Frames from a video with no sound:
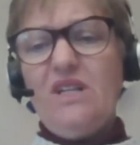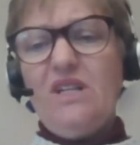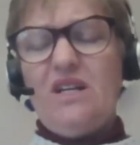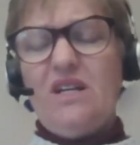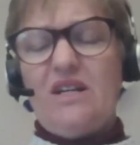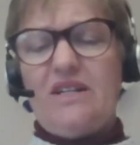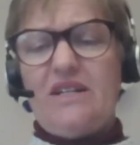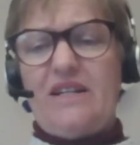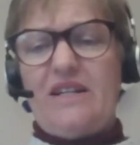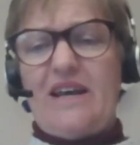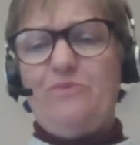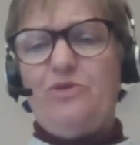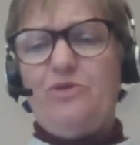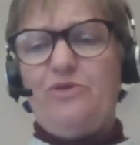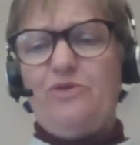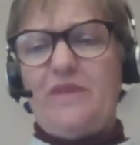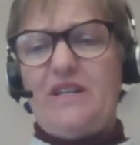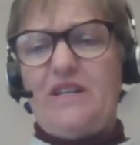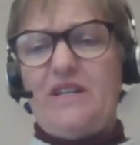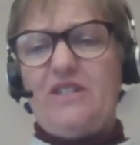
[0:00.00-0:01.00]
and
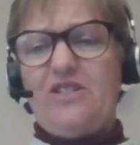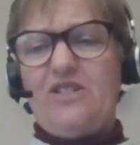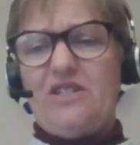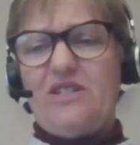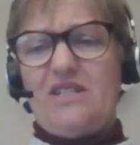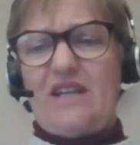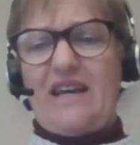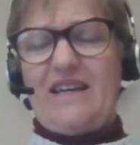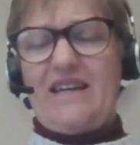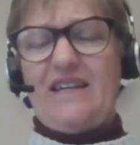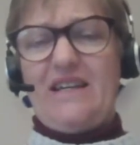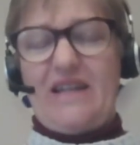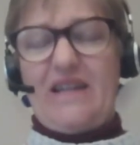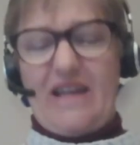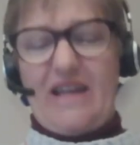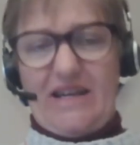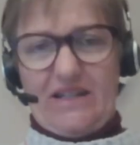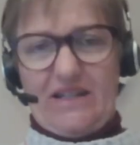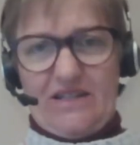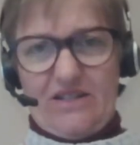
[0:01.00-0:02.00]
enabled me to stay
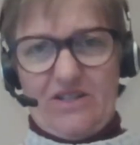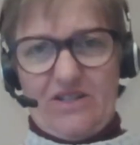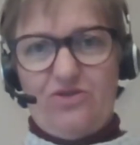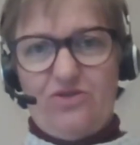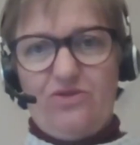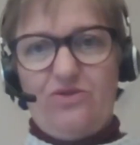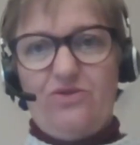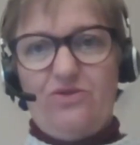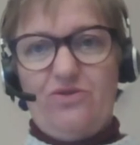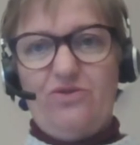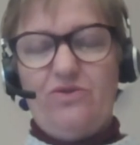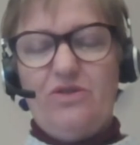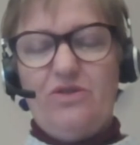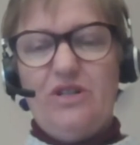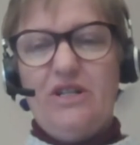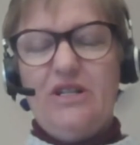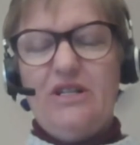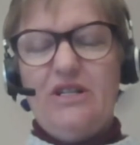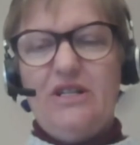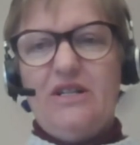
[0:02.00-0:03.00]
connected to
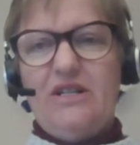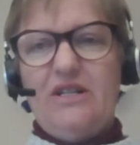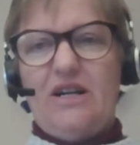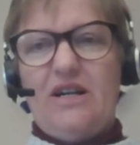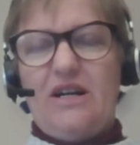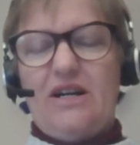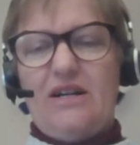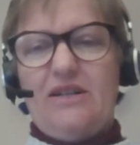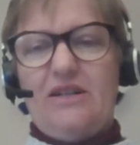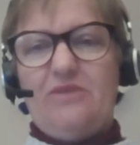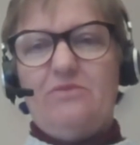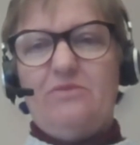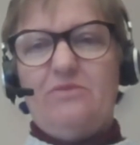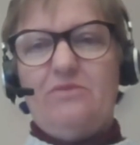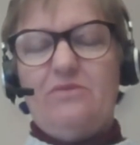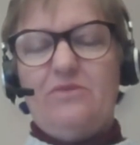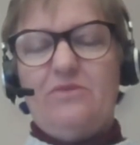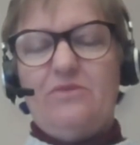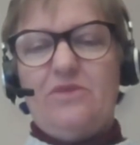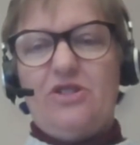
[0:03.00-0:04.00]

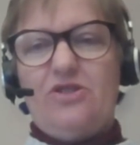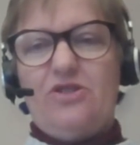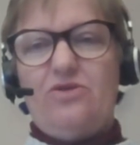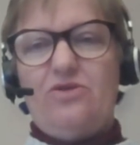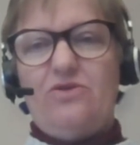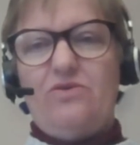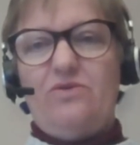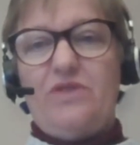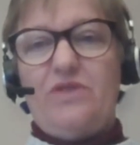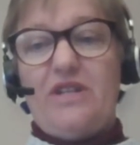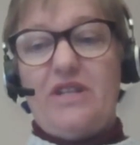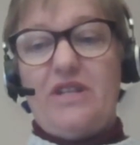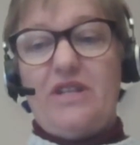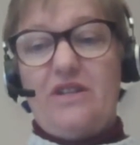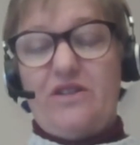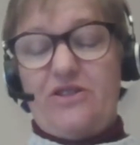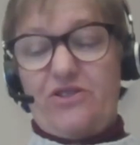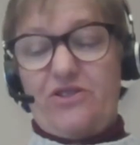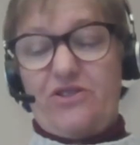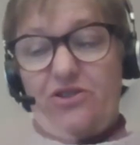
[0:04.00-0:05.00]
the
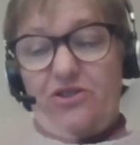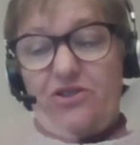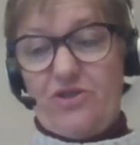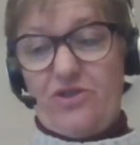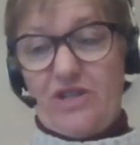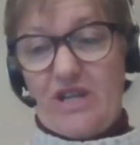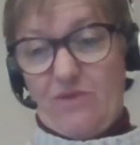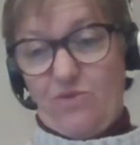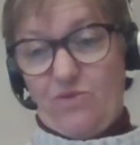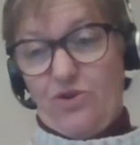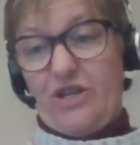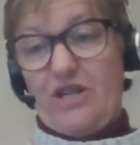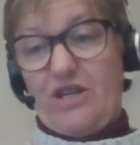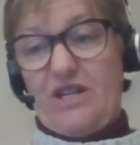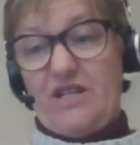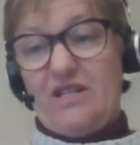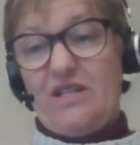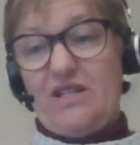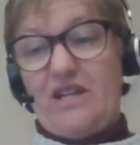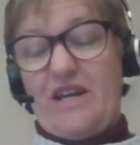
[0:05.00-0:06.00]
network
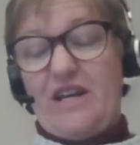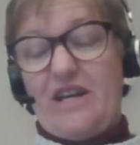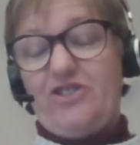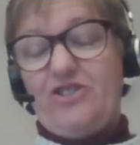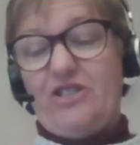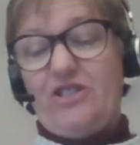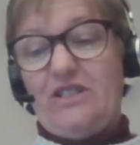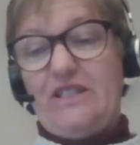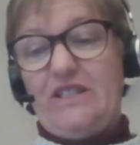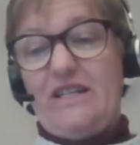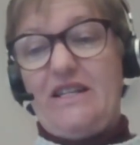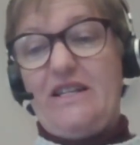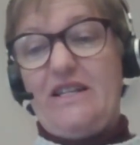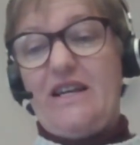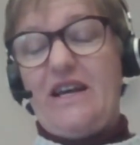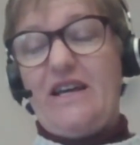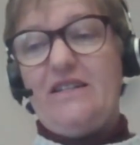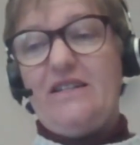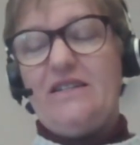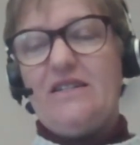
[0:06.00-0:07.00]
internationally,
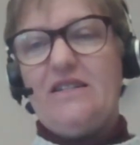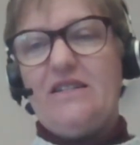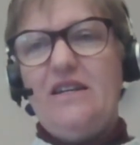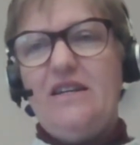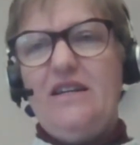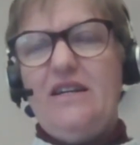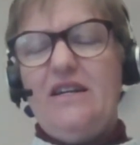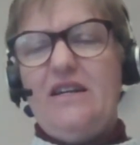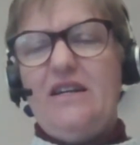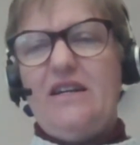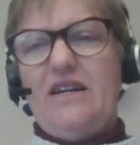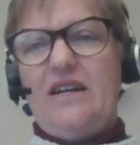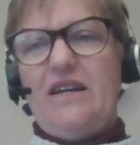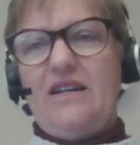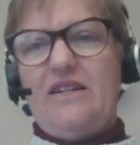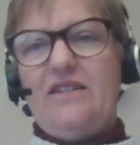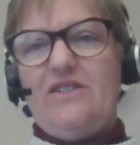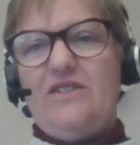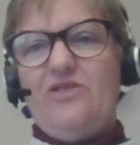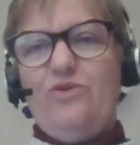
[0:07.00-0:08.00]
and
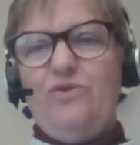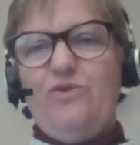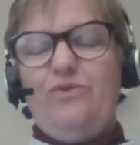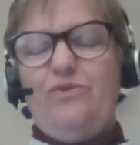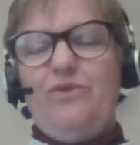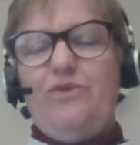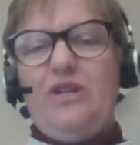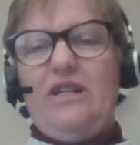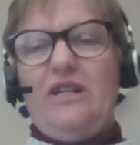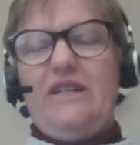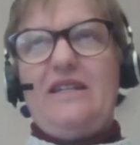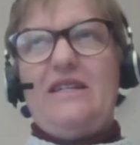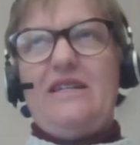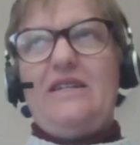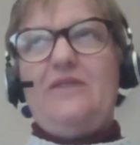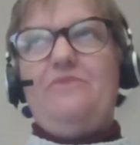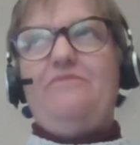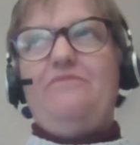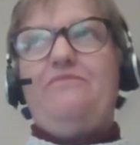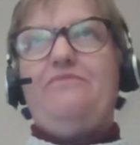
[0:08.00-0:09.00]
it sort of
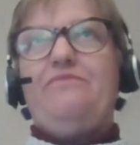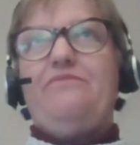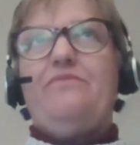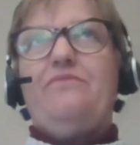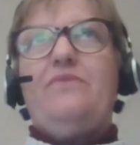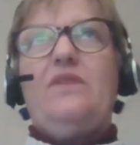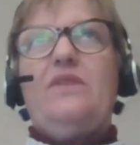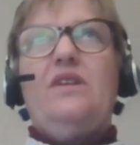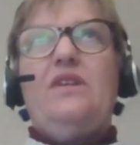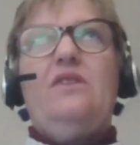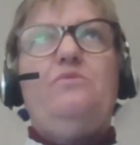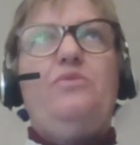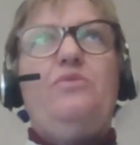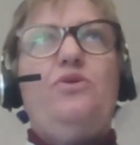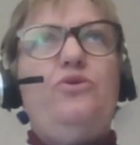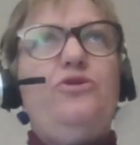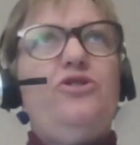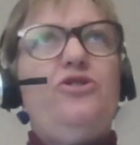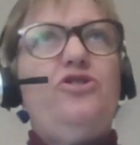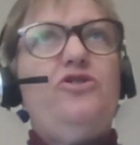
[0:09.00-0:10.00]
really
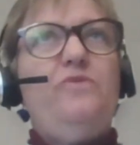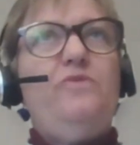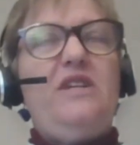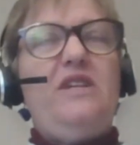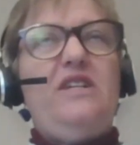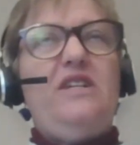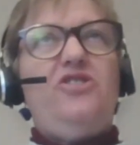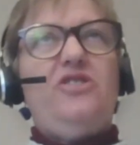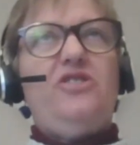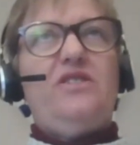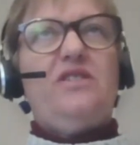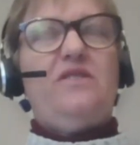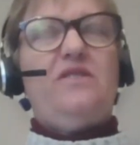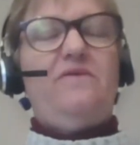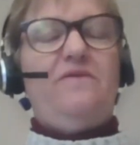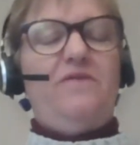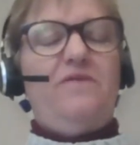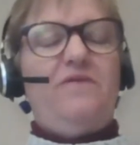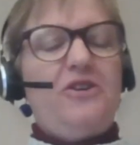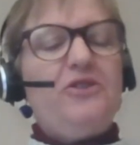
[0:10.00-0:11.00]
pushed me just
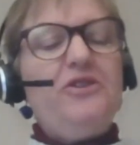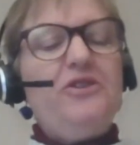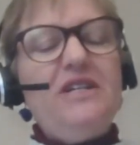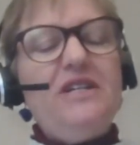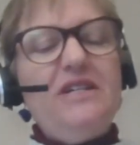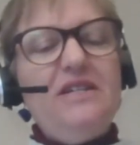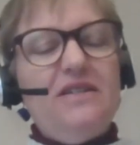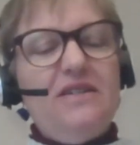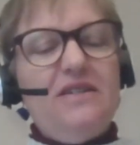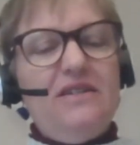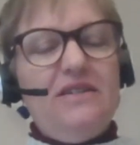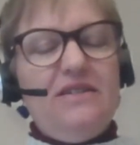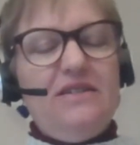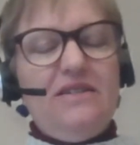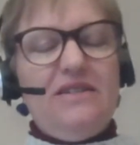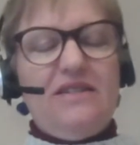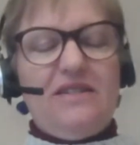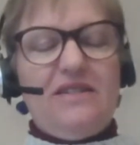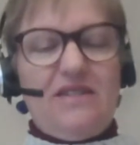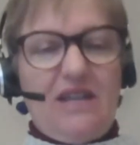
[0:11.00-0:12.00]
very
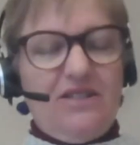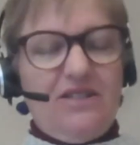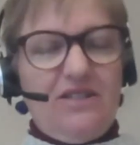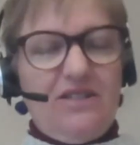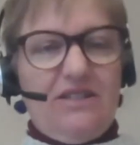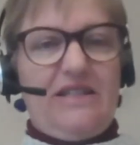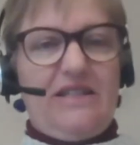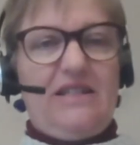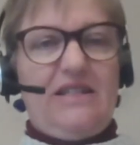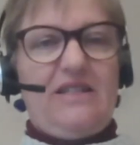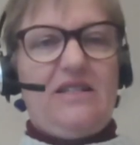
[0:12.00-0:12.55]
subtly